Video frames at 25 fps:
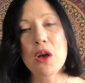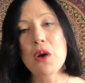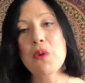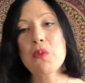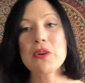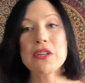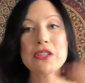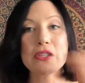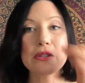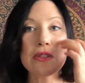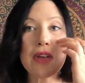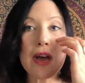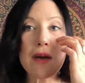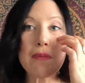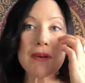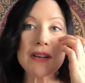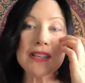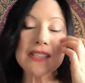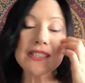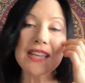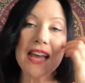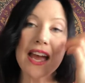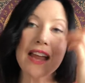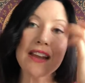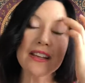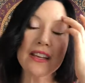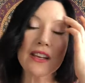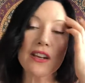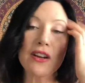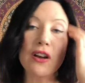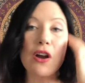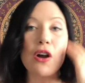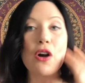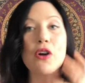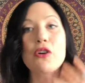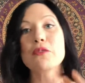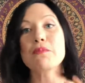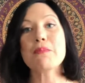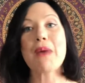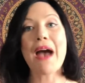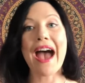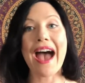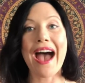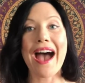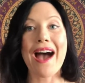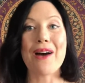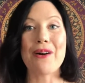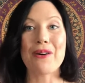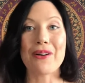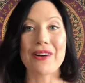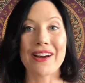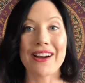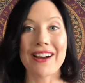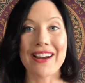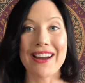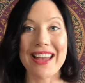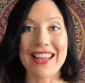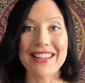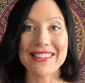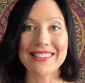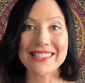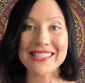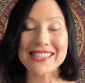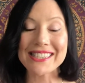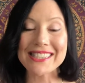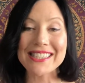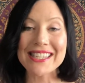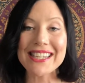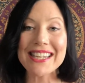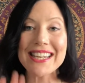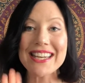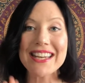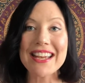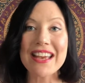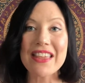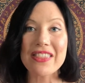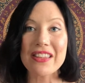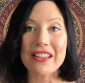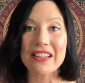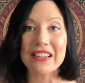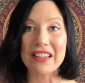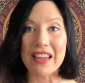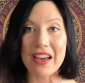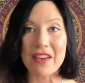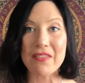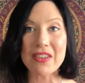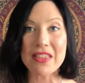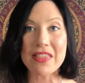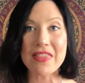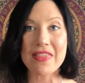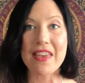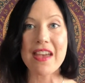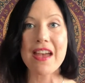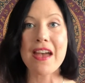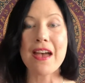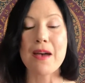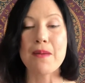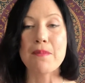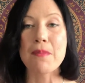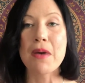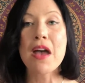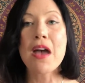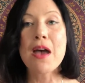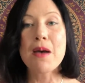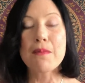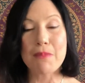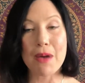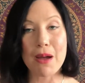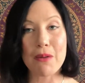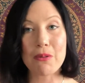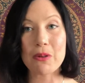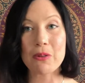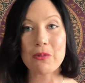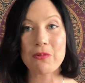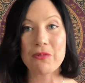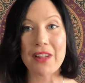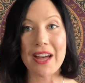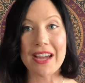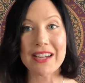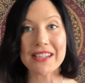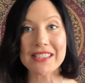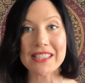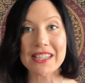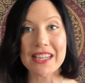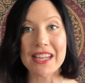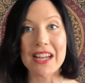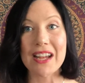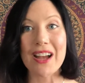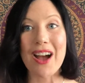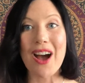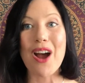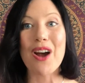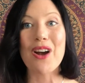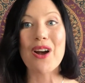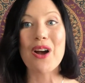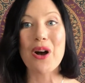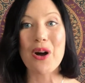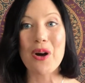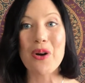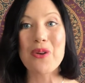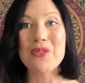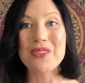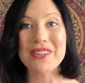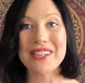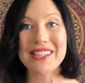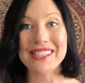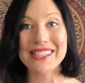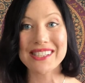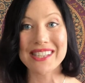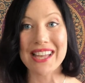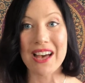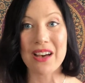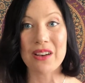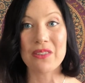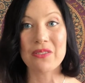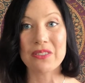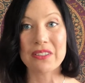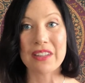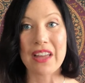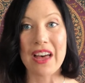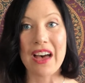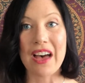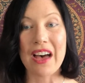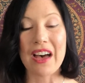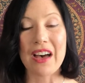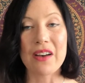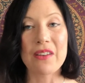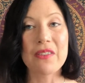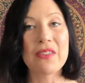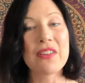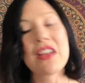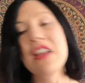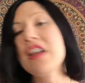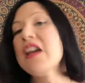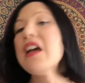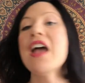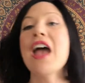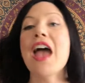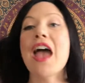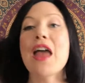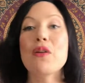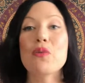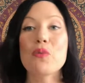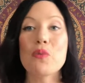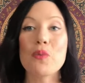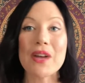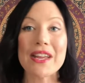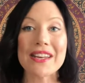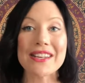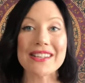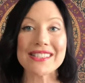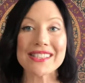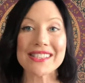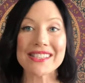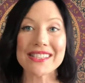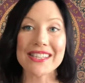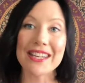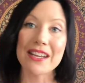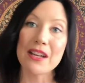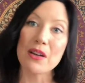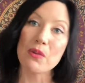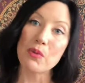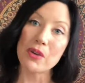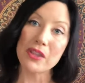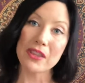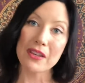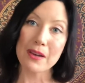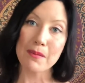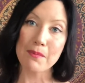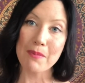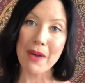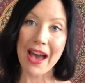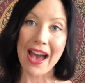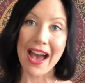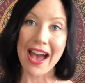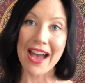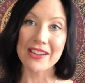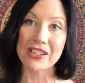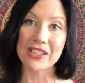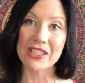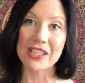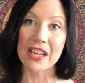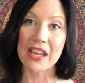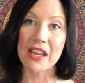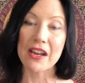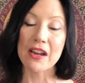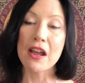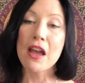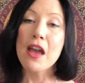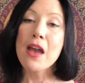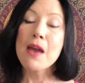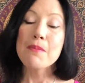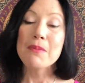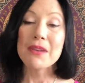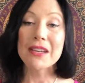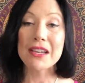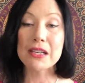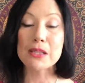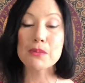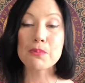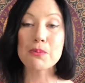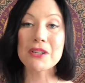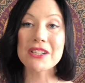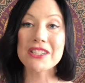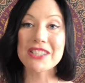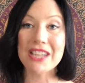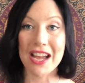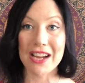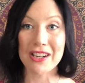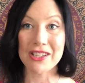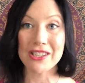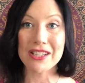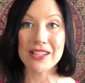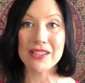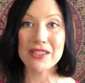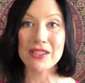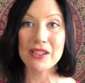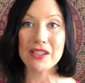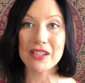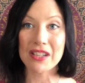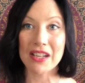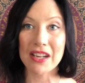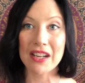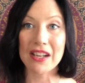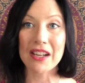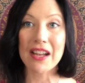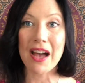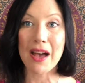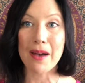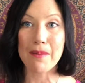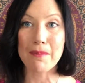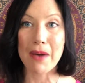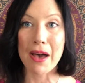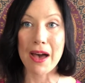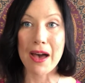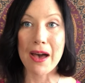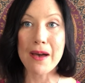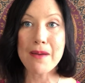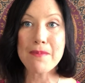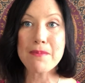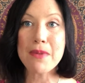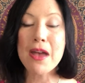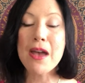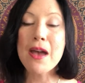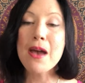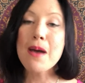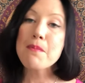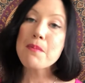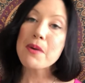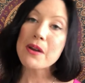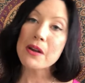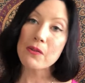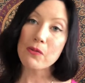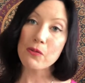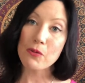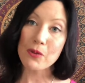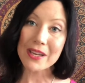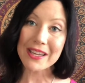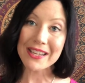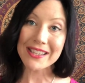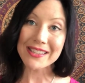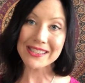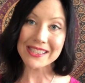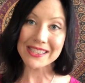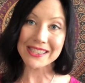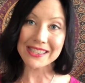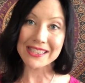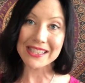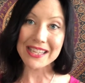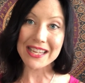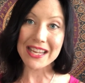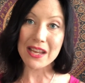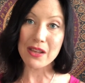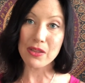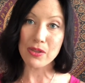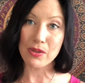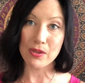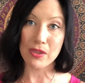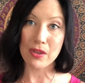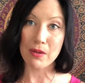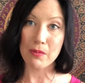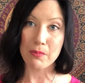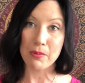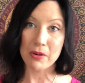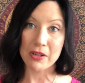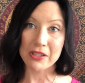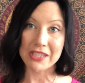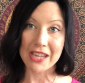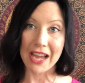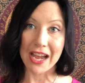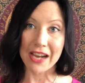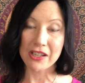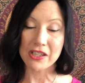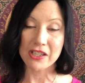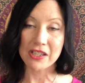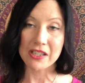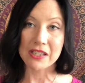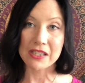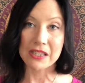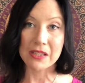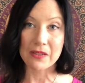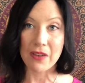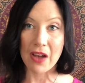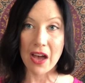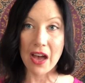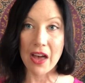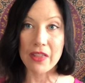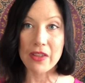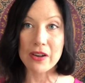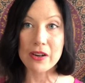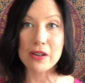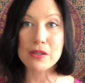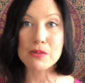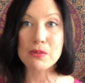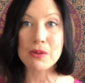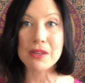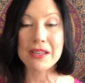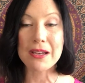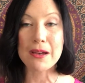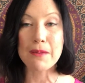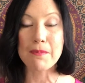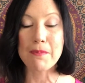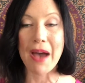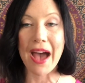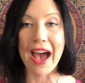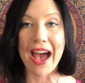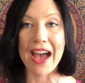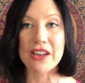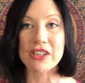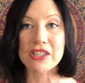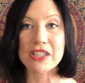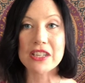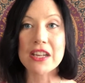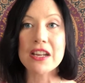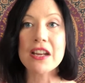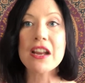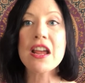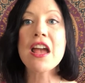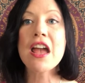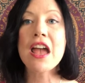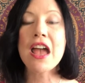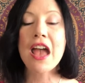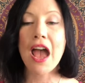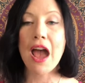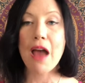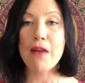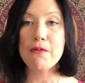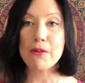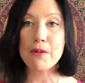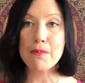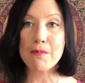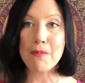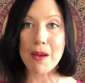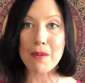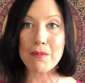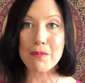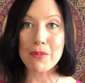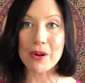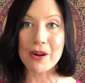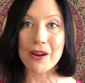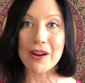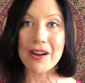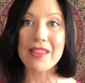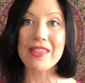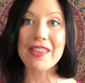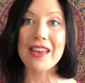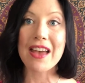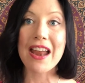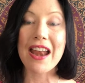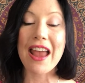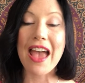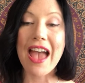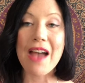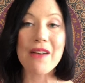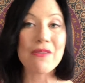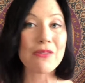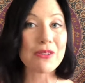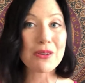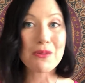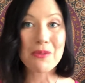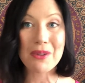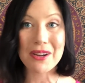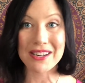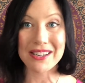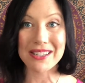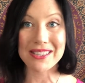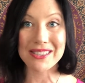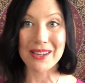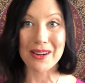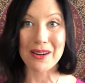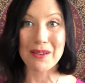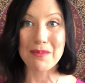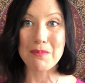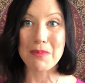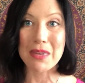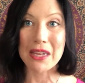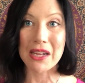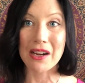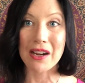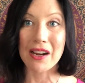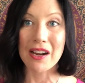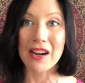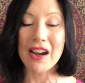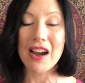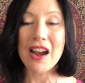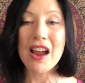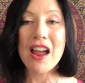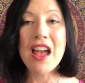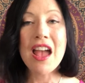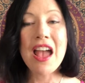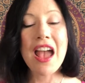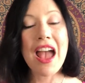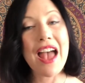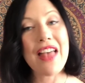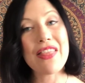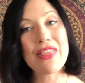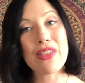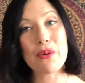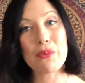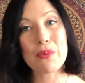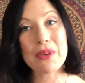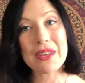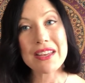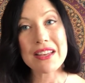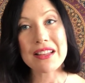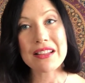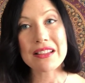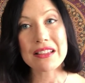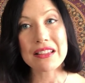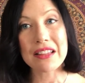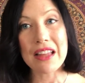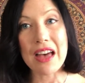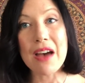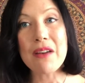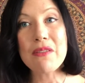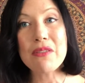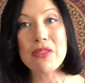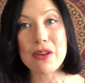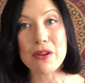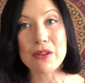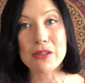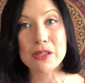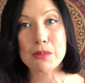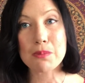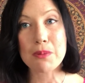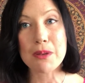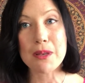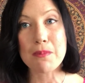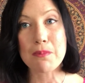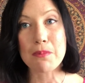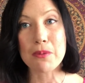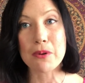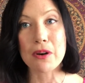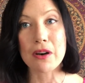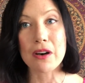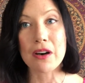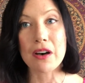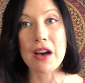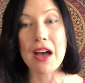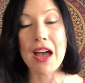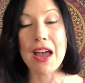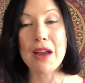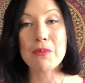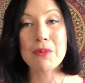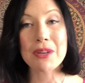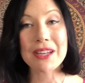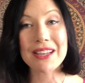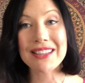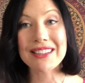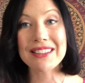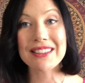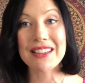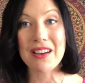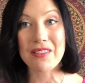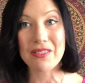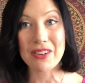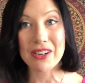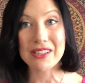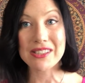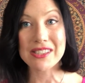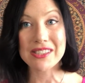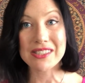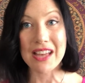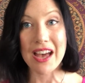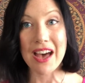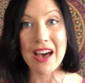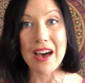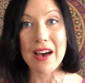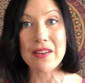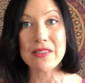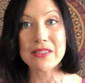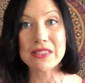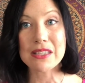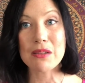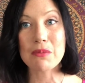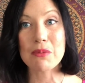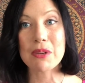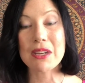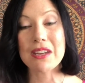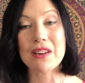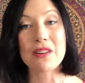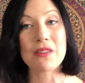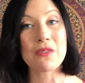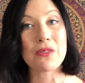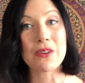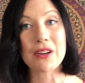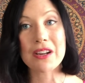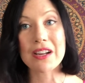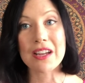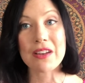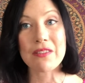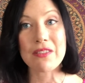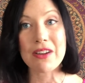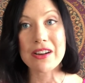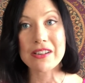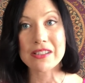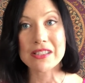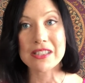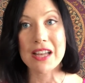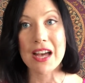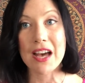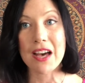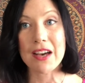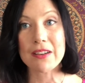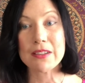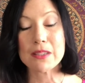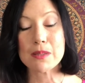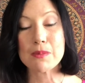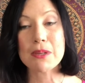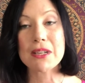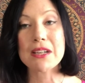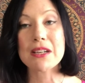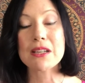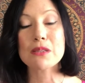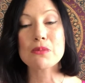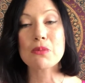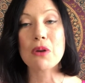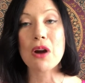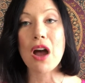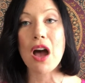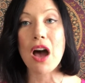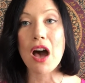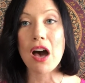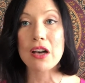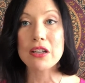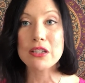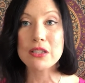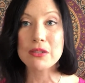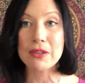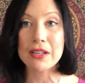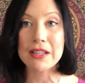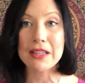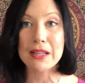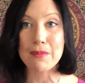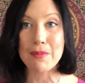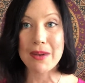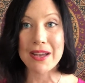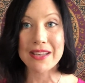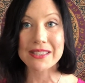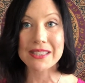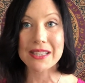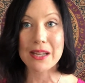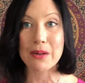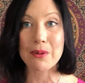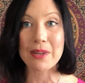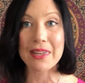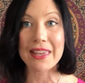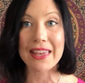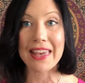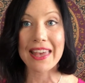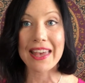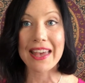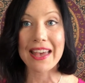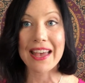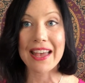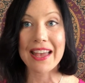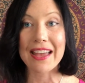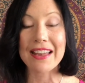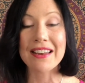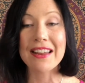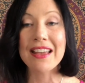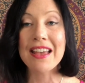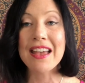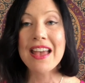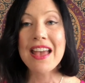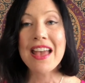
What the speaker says: We do that by standing in our own power and seeing the love in them by reflecting our own self-love and witnessing with compassion, because projections are gonna come up, but if we can see through the projections of others with compassion and remember that everyone is our mirror and that we can love those people and we can love ourselves and we can forgive ourselves because we're all doing the best that we can,